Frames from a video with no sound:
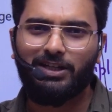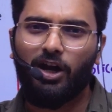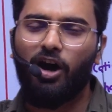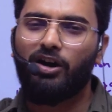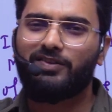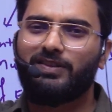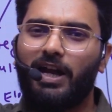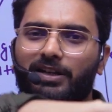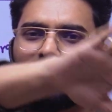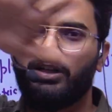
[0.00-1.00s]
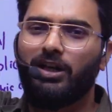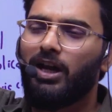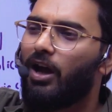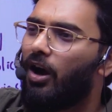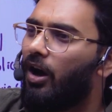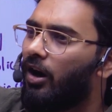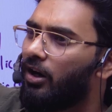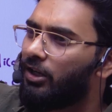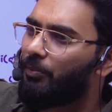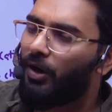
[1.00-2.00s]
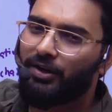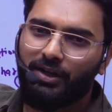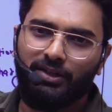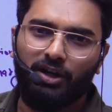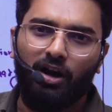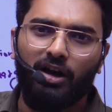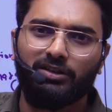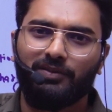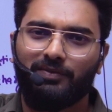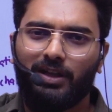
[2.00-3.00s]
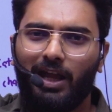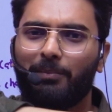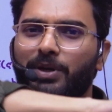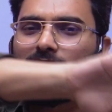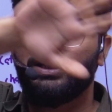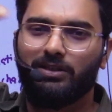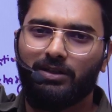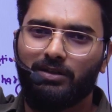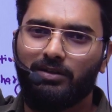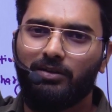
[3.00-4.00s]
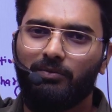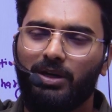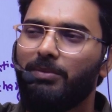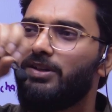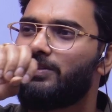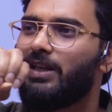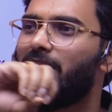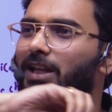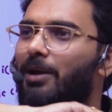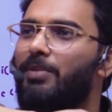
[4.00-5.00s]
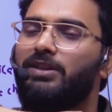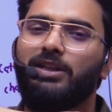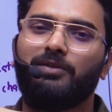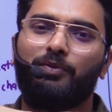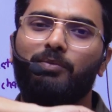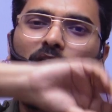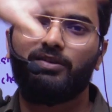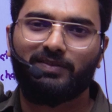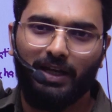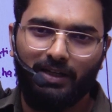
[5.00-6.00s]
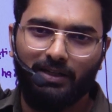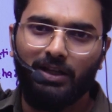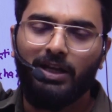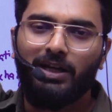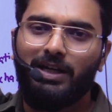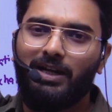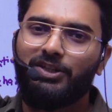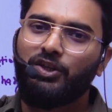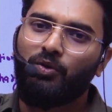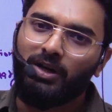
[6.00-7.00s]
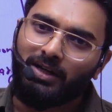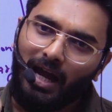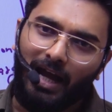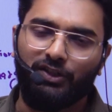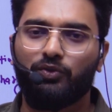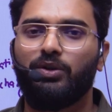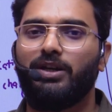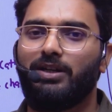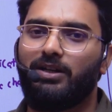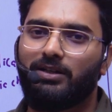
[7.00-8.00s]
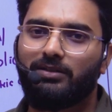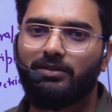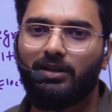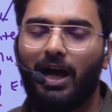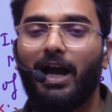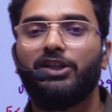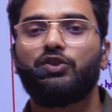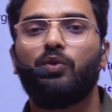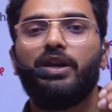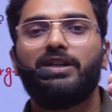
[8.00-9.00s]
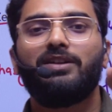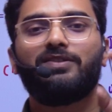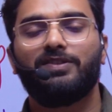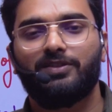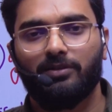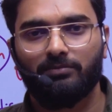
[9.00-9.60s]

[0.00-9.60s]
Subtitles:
outside the all the boundaries or the everything. When we disconnect everything from outside, that is known as isolated system.